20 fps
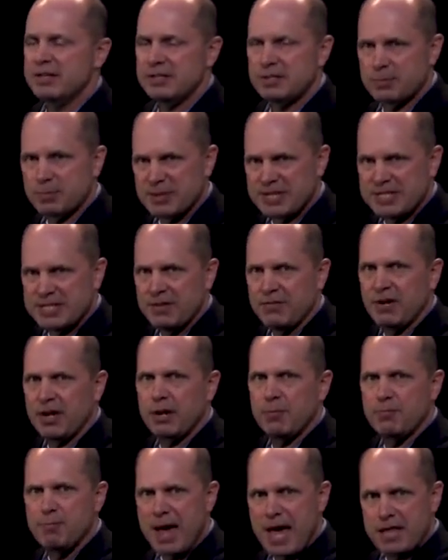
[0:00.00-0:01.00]

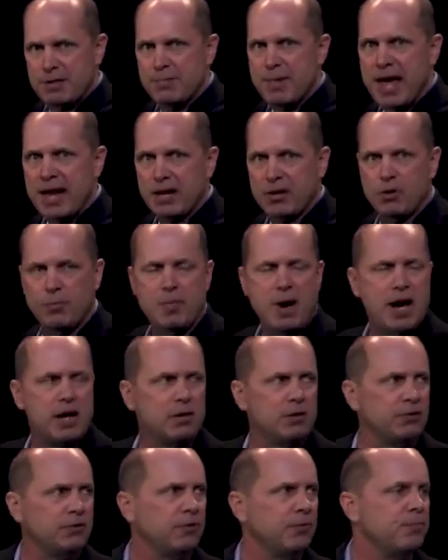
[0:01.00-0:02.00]
specific mathematical
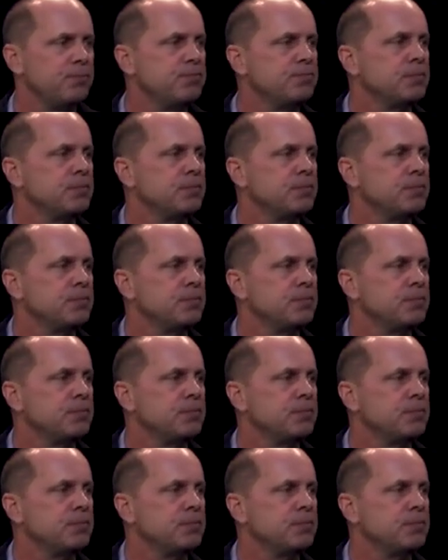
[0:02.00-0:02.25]
models.